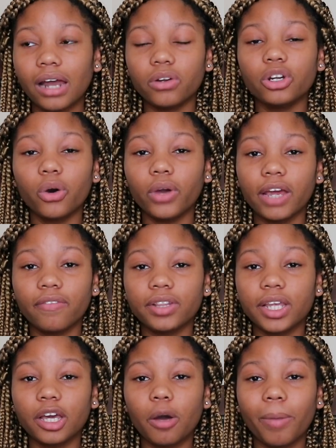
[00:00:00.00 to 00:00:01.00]
I don't know
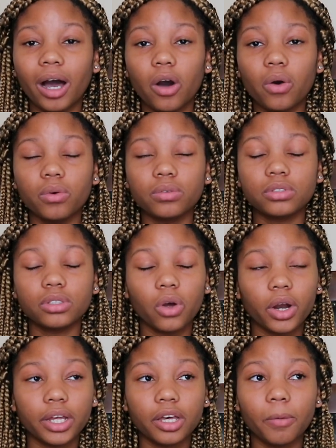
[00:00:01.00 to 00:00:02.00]
everything about
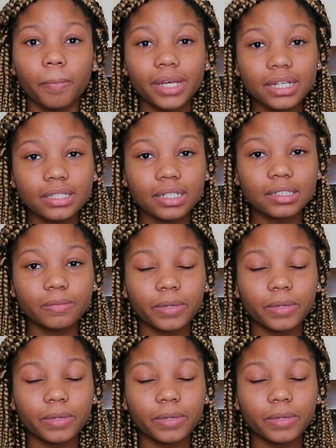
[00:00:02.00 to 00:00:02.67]
starting a business,